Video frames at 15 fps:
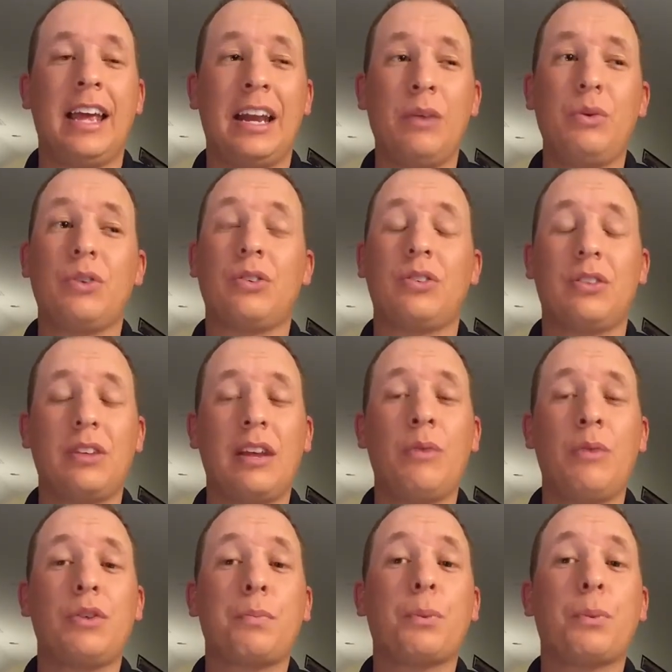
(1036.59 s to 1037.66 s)
And it
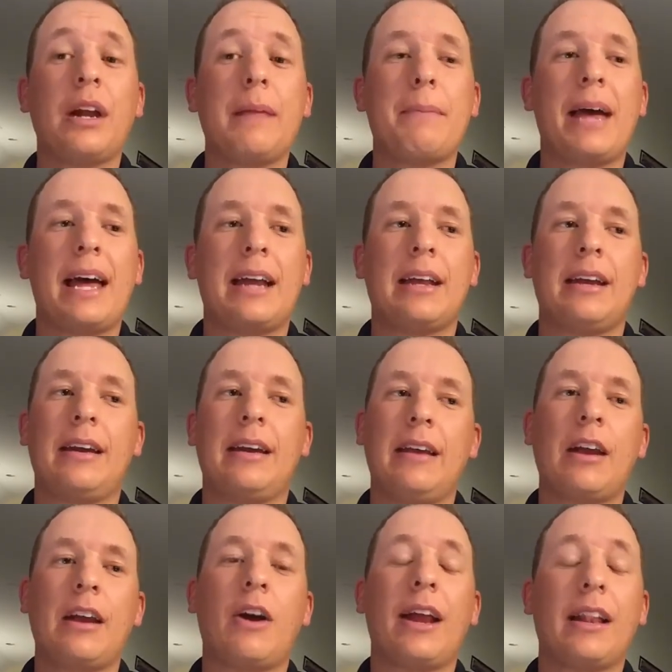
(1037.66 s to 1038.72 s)
was pretty bad.
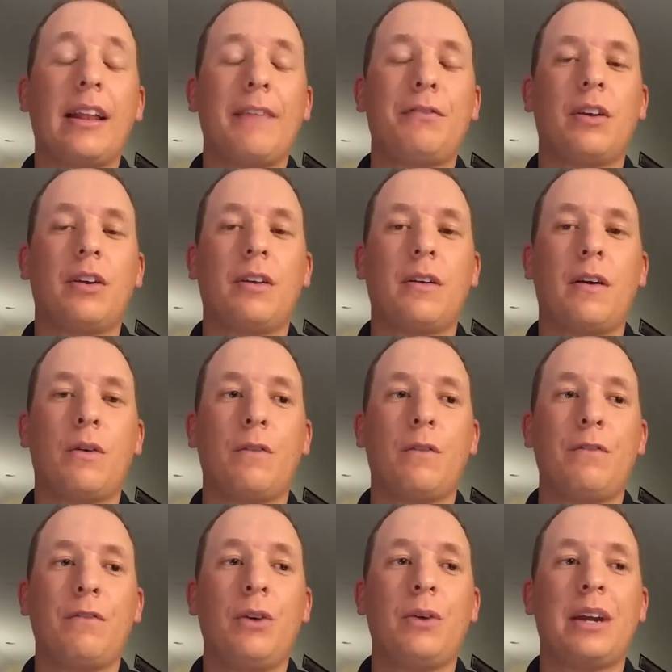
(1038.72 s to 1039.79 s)
And, I left a
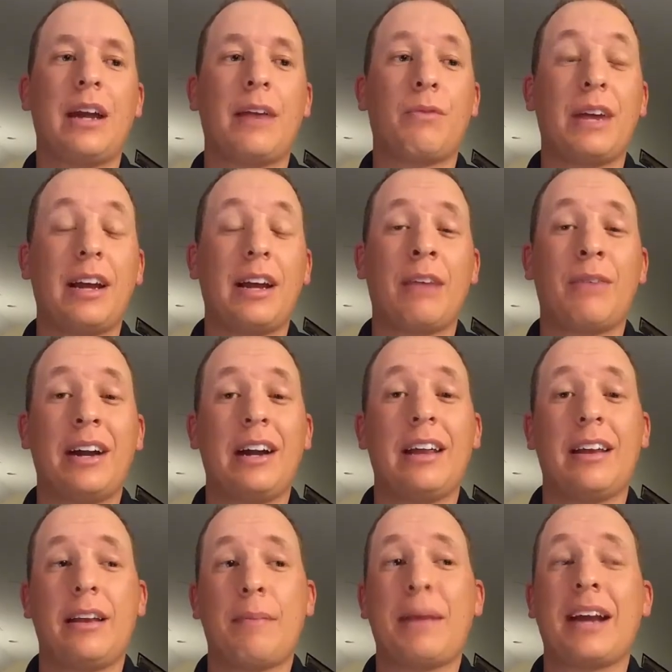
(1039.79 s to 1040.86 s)
review and I
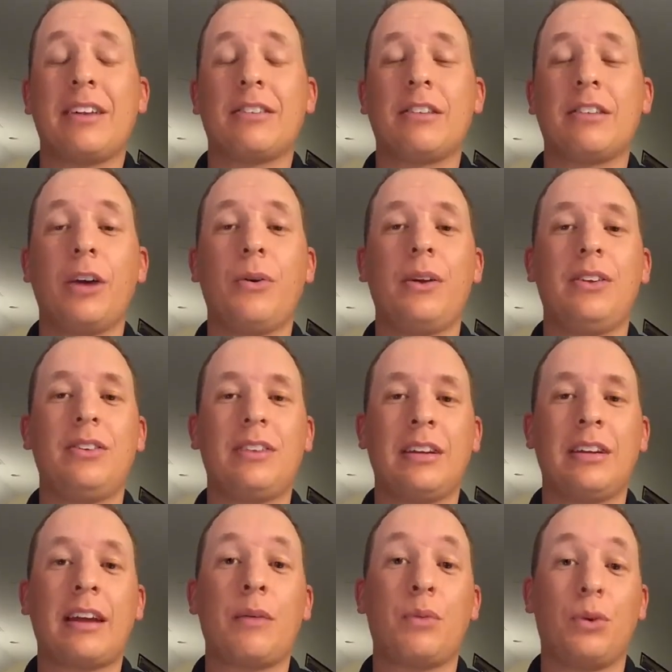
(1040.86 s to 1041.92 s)
rated it about as low
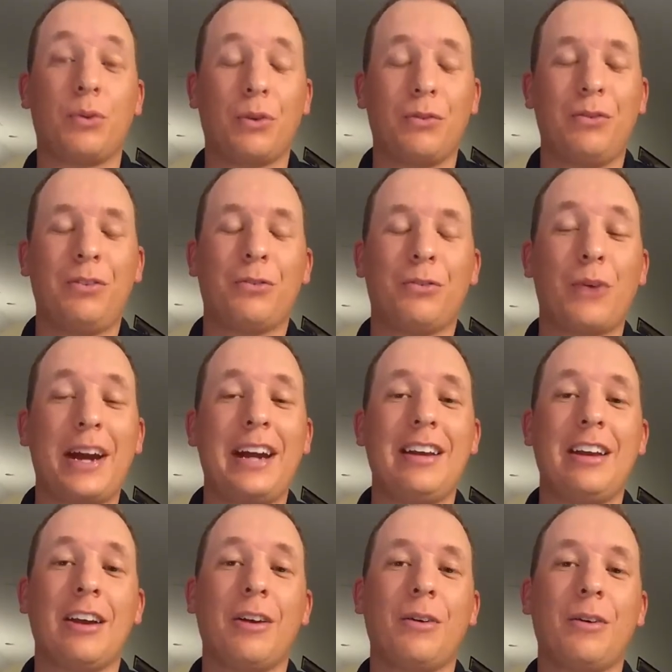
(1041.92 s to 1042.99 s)
as I will
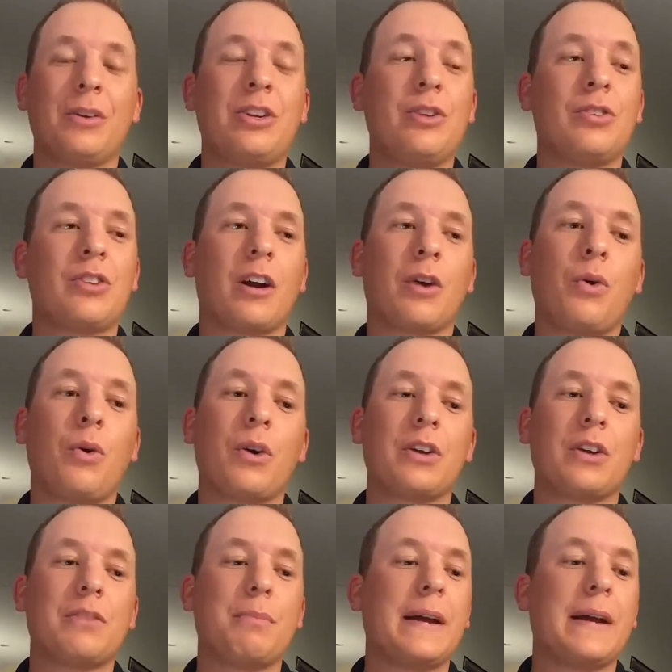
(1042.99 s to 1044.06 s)
rate, a 2-star
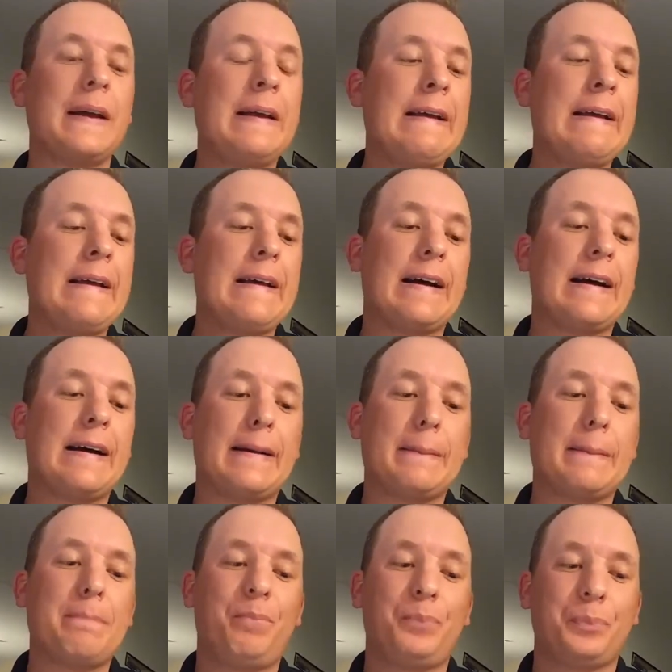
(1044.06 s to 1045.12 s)
course. But
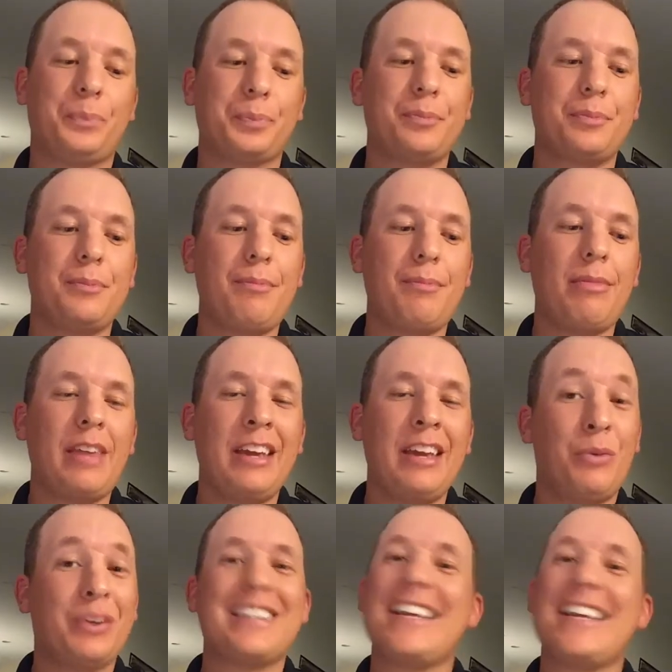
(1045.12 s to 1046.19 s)

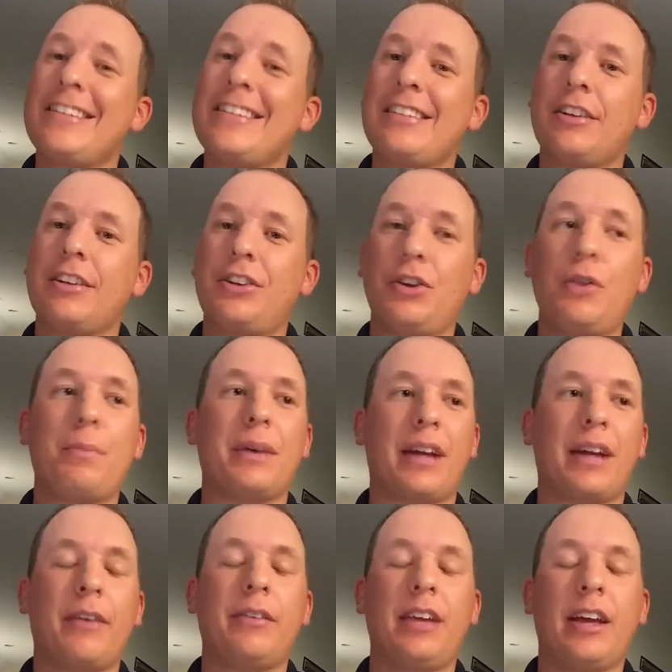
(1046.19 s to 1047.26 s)
it wasn't easy to do.
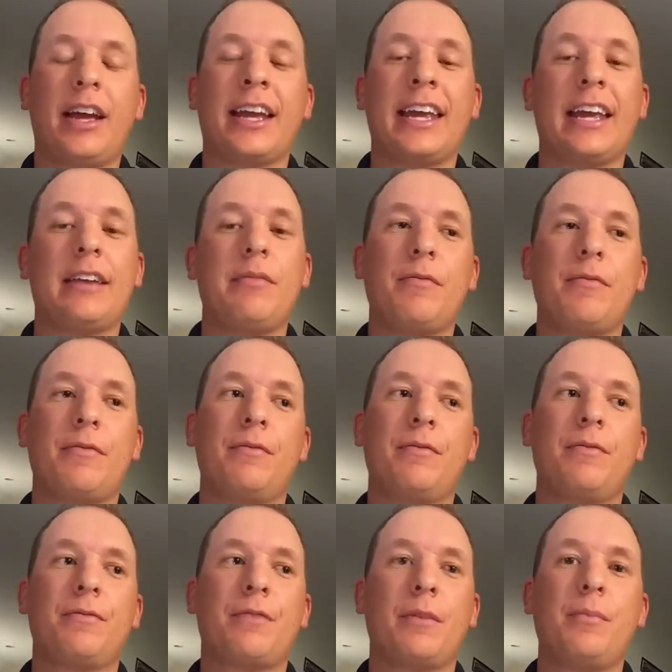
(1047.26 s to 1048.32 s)
But again,
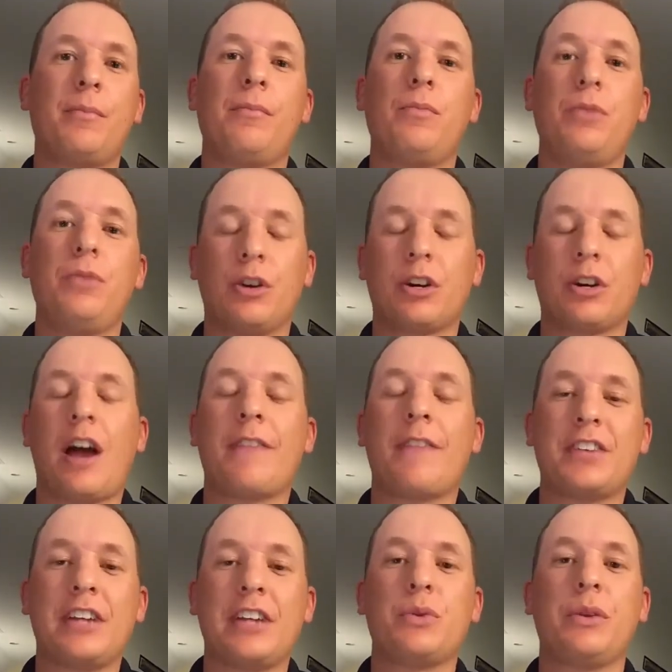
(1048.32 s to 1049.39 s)
from your
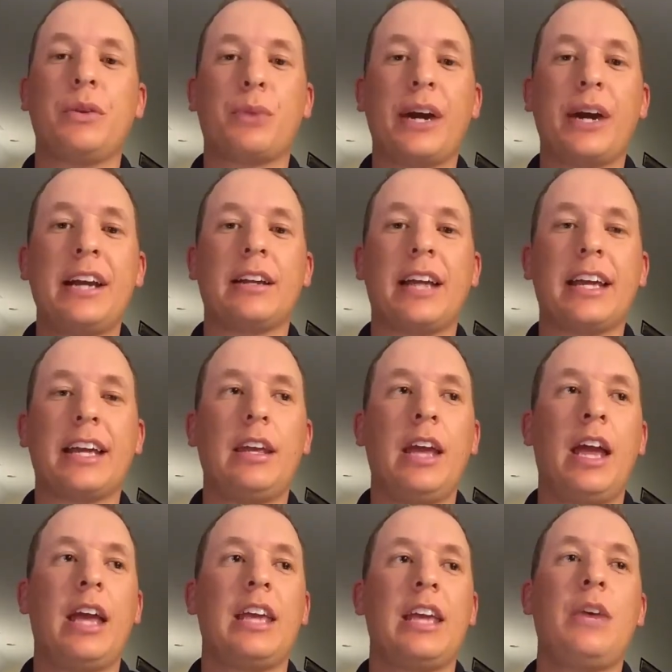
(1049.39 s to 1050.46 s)
conversation with Brandon, like
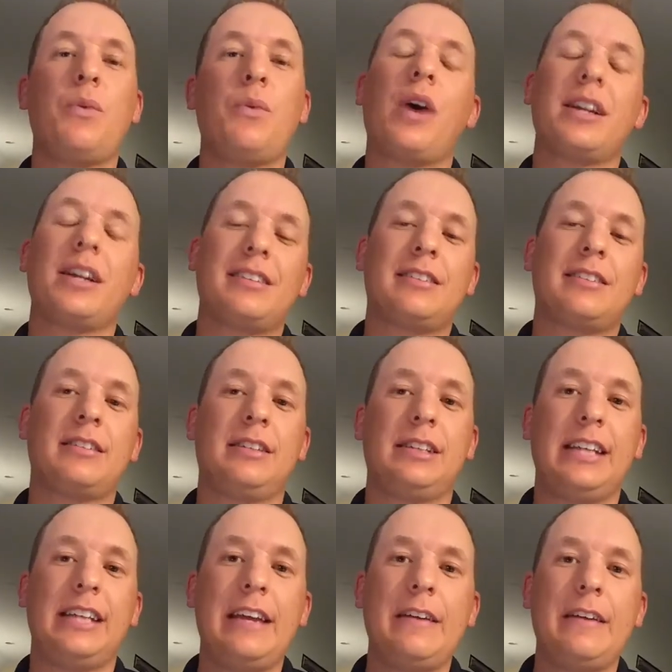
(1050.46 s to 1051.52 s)
he wants us
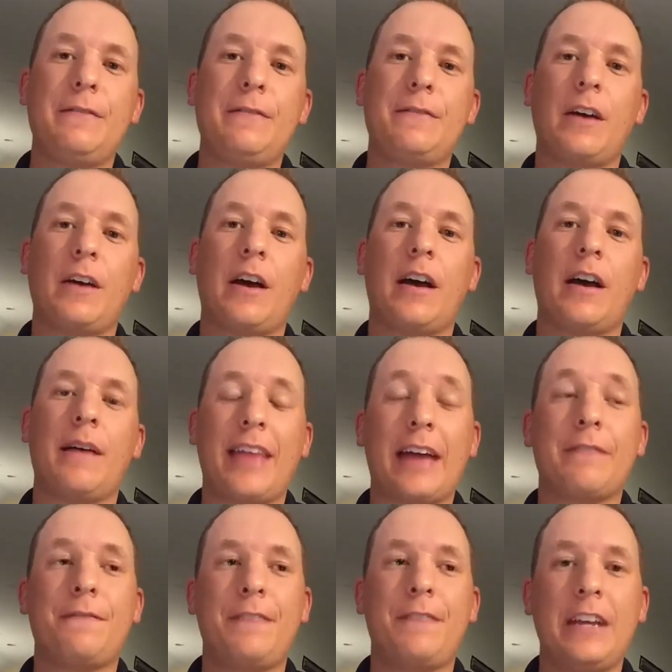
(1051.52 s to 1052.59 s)
to leave
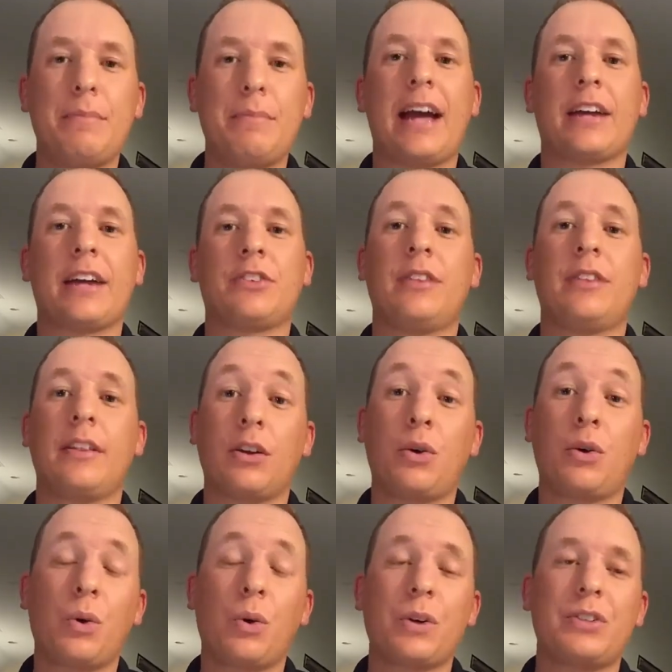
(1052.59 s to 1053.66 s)
that feedback so
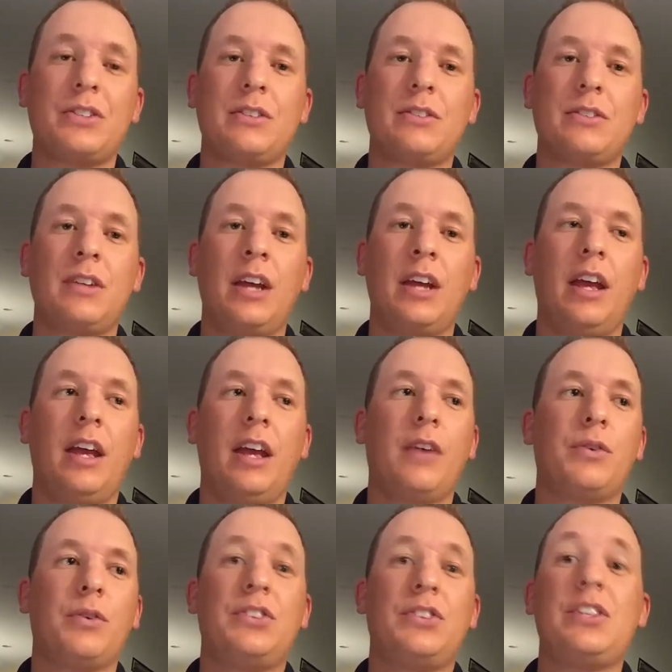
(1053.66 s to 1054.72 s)
that the courses
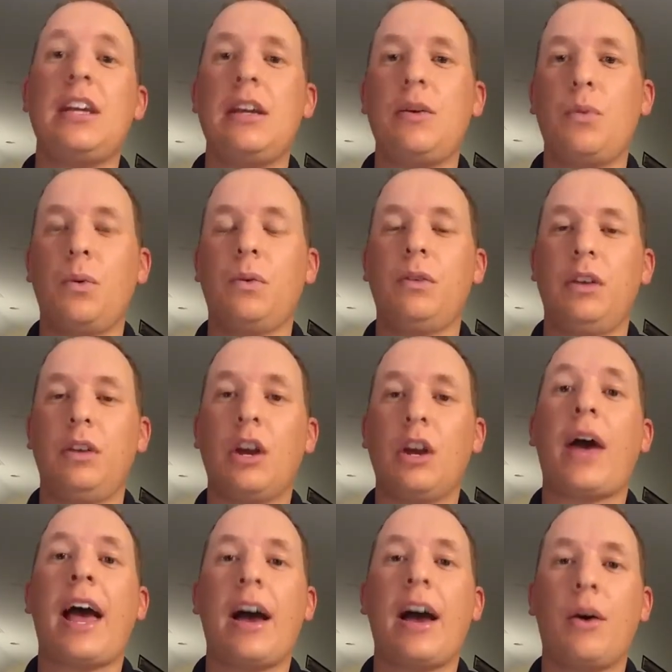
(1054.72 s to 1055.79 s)
see,
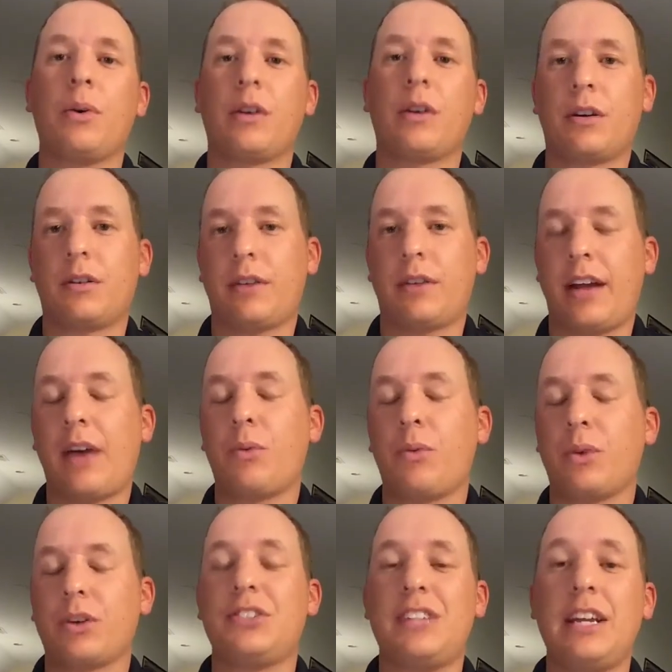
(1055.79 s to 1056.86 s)
how
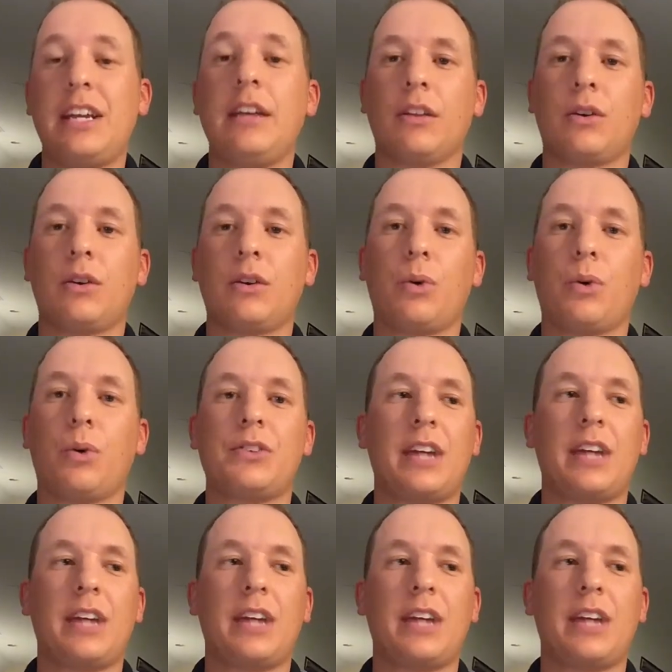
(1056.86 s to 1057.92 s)
we're seeing the
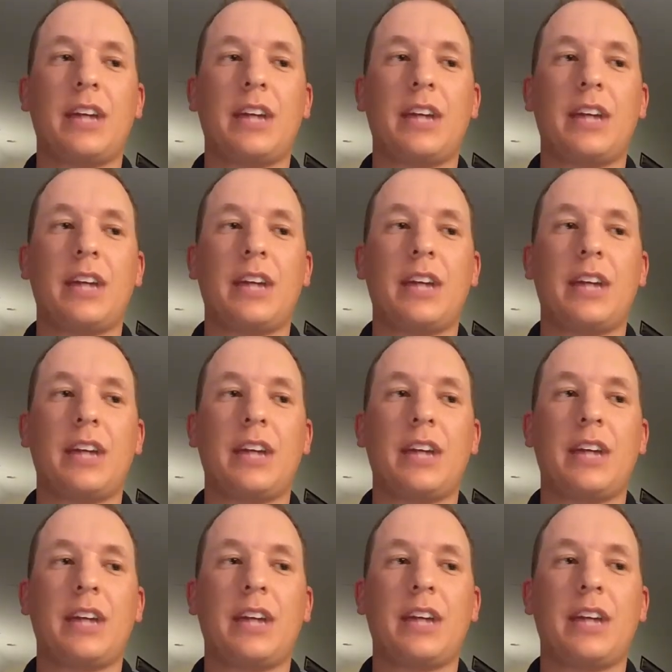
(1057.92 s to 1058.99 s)
course. And,
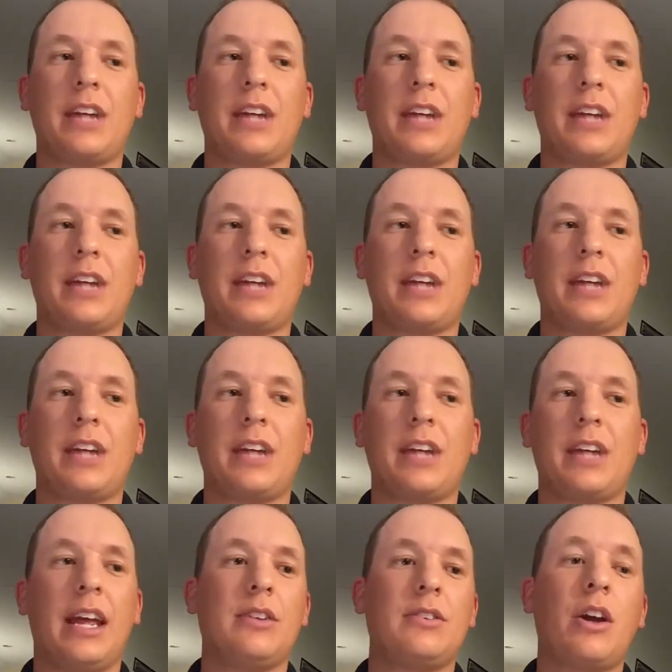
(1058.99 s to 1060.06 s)
I try to make my
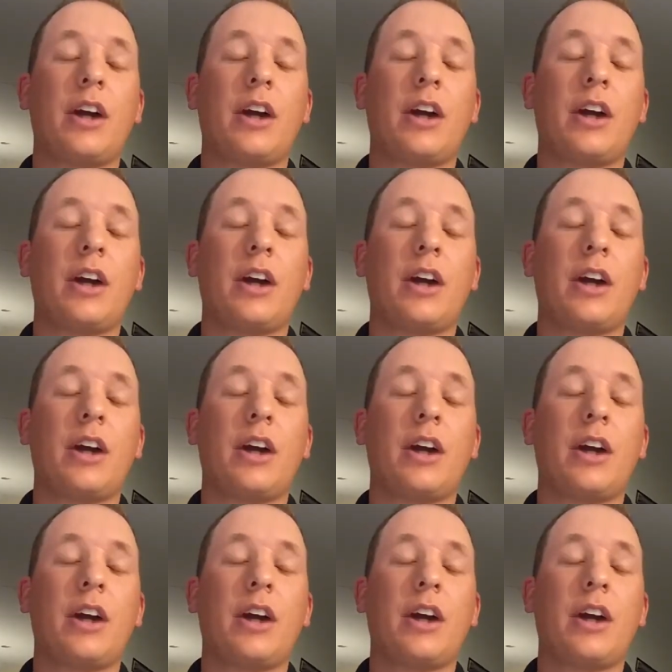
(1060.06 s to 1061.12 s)
criticism
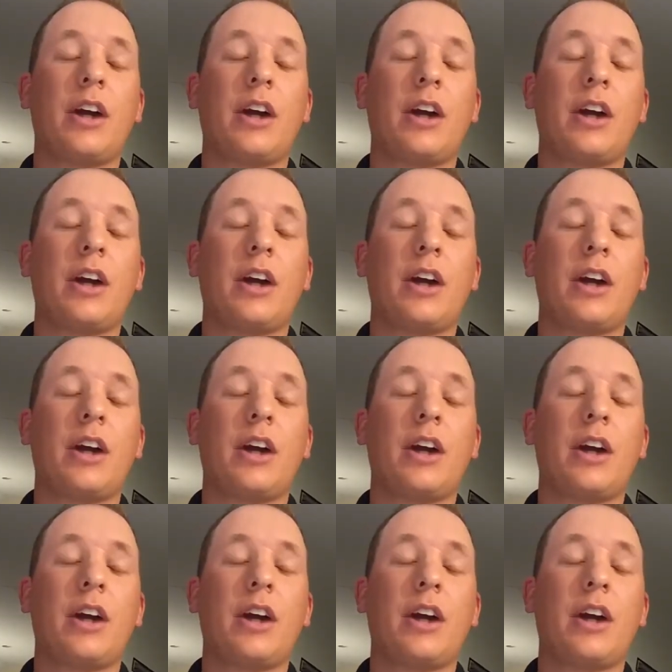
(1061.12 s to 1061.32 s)
constructive.